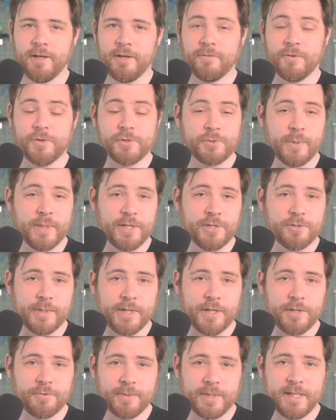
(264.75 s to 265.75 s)
For
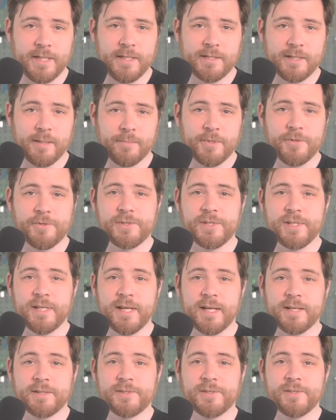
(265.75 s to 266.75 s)
2023,
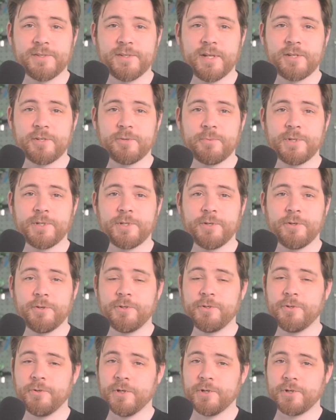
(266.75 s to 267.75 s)
WCX is set to
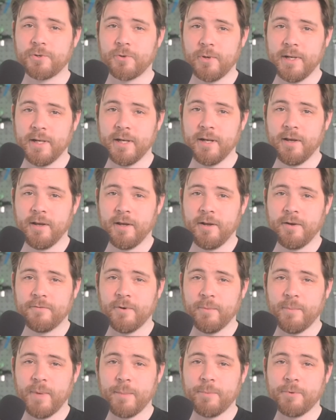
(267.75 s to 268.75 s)
return to Detroit
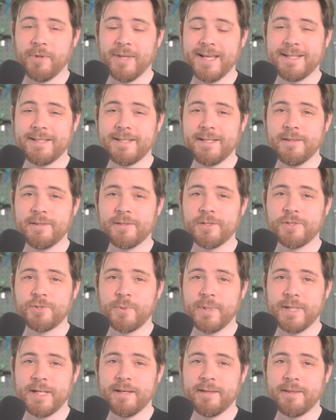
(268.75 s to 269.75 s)
from April 18th to
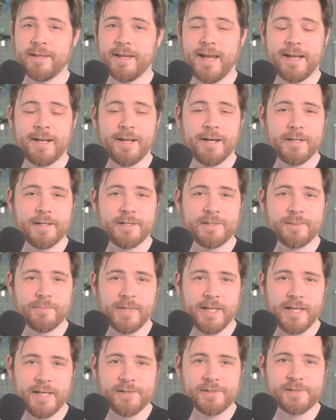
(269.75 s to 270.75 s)
20th at Huntington
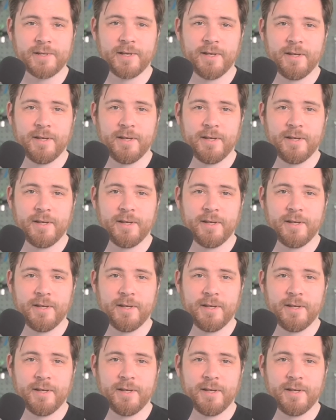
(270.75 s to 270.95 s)
Place.